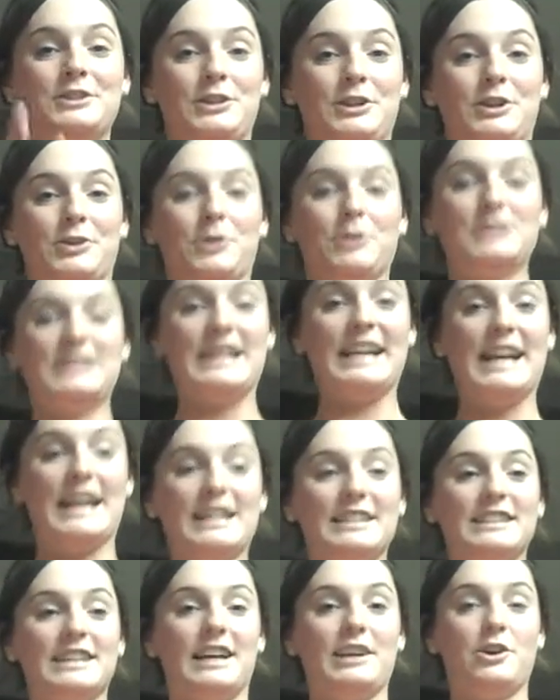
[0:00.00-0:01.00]
So you're holding
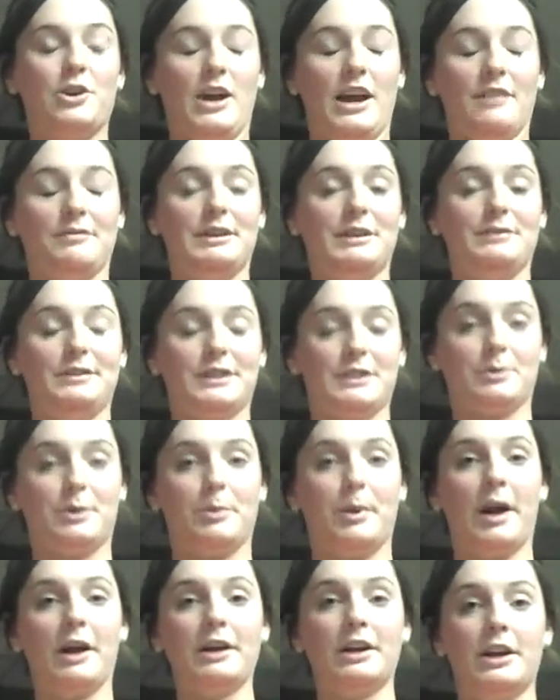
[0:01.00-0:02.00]
hands. I know I have an
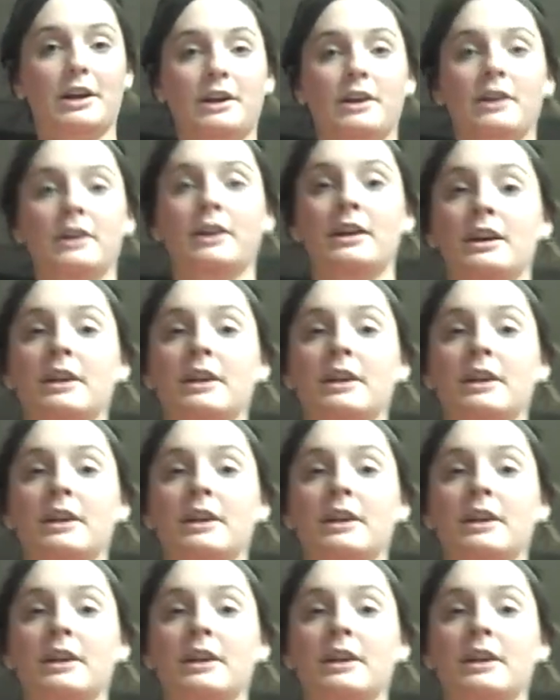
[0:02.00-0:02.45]
invisible partner,